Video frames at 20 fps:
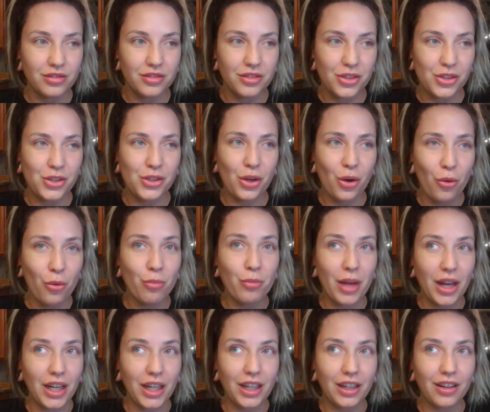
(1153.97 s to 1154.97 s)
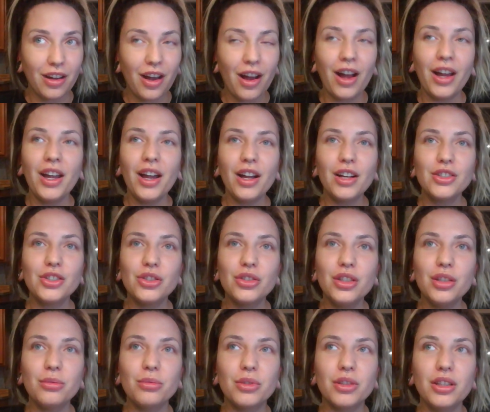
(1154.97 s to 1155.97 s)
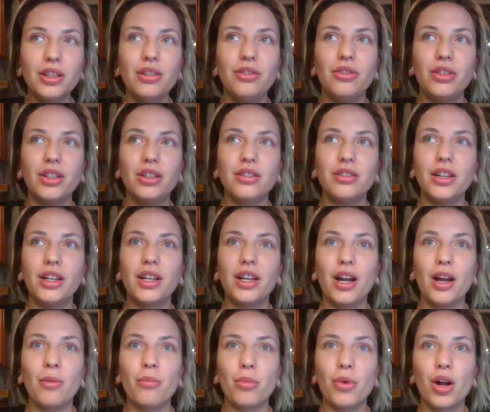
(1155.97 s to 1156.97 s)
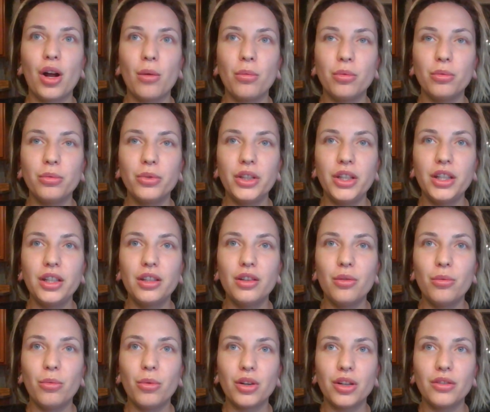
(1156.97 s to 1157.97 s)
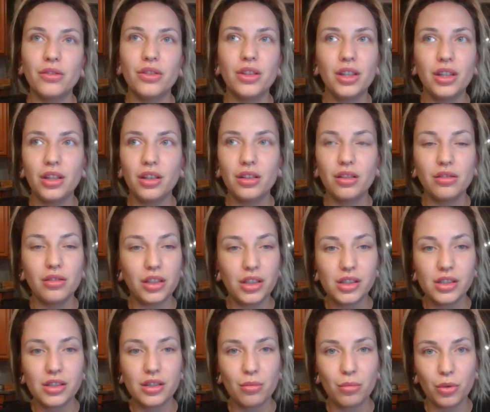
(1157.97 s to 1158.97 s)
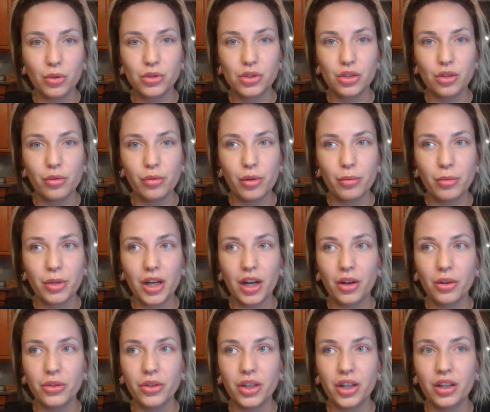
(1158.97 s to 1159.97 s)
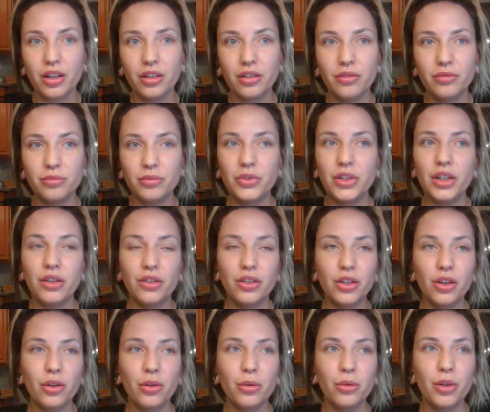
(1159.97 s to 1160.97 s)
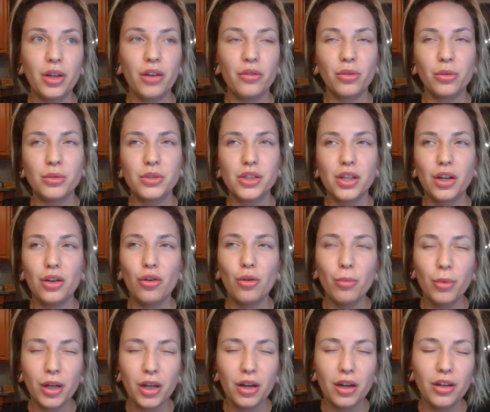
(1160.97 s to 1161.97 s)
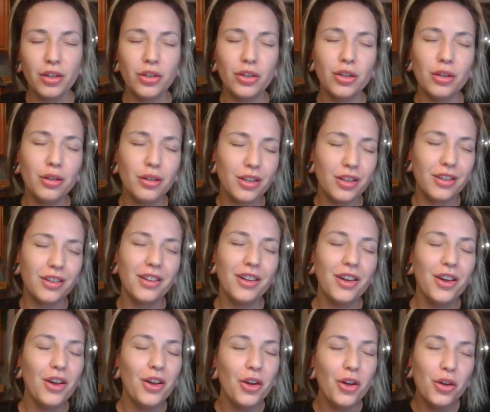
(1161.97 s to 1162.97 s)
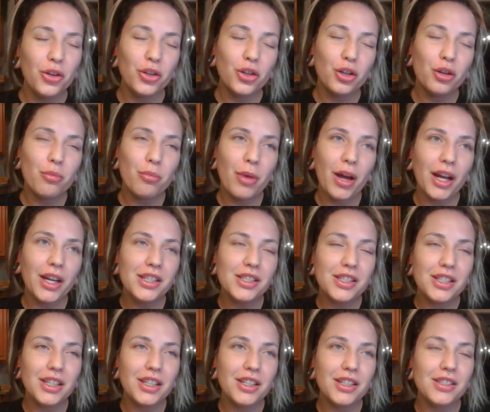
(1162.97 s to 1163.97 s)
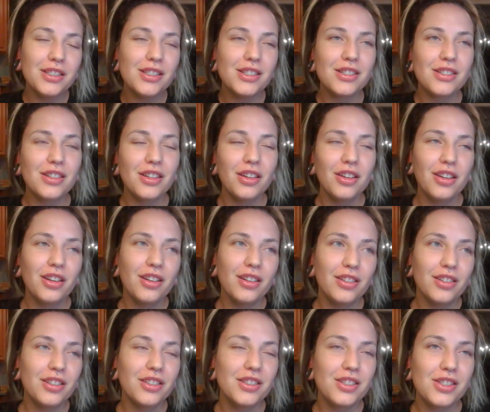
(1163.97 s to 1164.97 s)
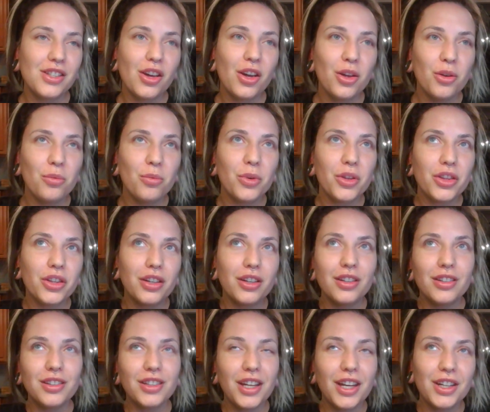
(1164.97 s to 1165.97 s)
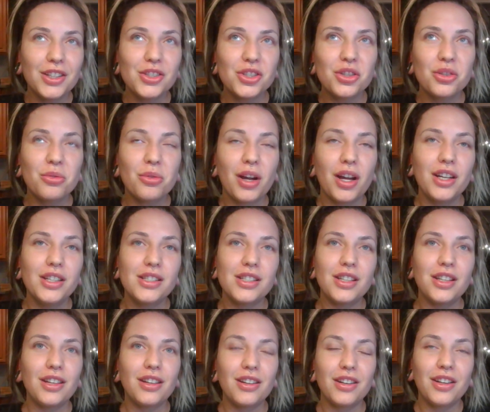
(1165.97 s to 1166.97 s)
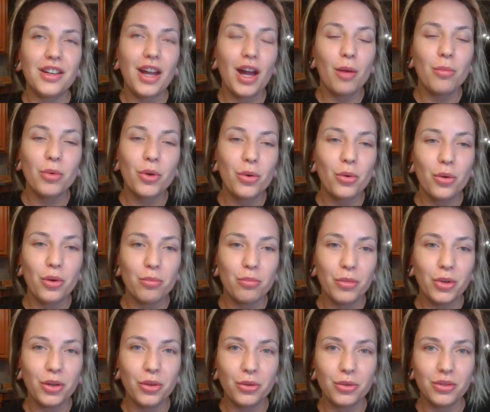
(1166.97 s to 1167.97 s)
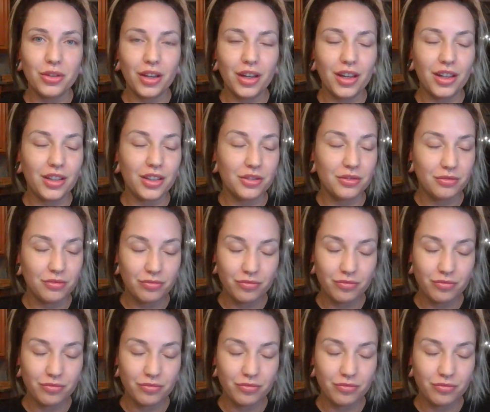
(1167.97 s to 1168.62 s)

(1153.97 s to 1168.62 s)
so many. I actually really feel like I'm probably one of the least emotional women out there, even though everyone's like, oh my god, you're a Pisces sun with a Cancer rising and a Capricorn moon. Like,